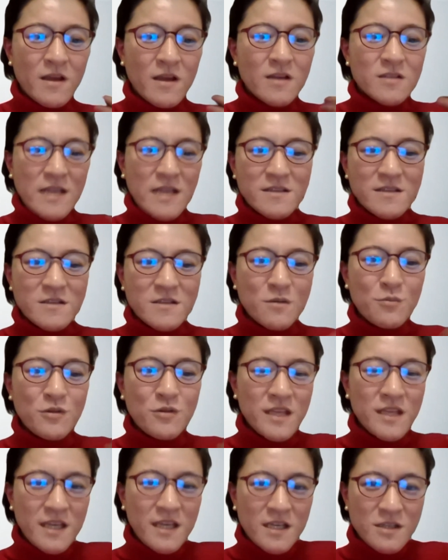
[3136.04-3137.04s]
science
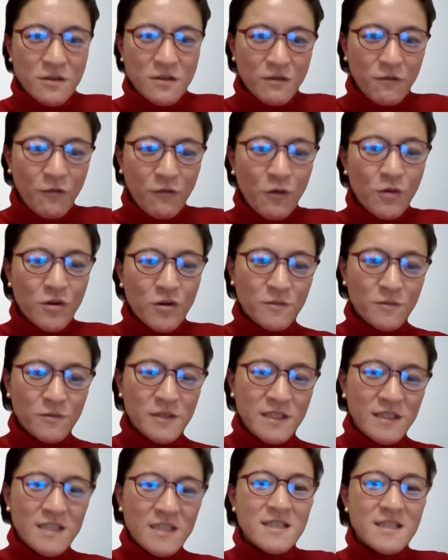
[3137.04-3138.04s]
communication for
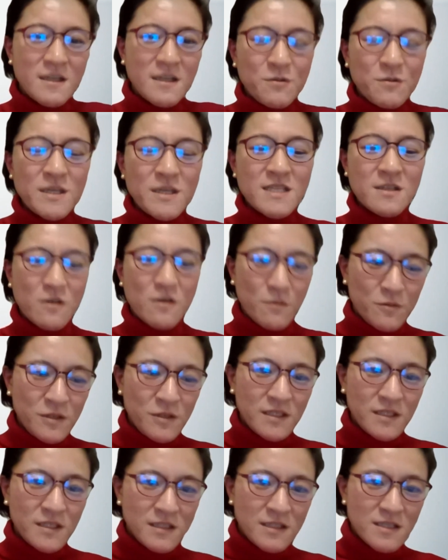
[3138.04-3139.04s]
communities and with
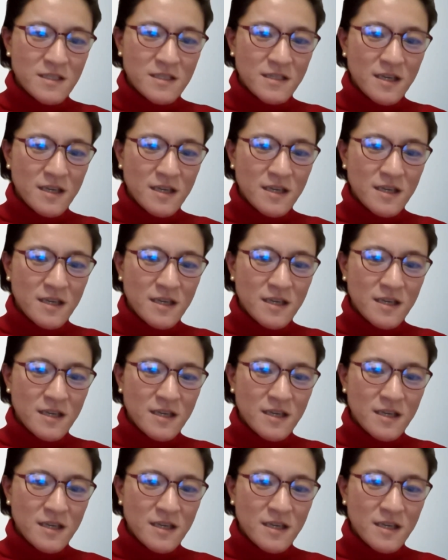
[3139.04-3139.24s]
communities.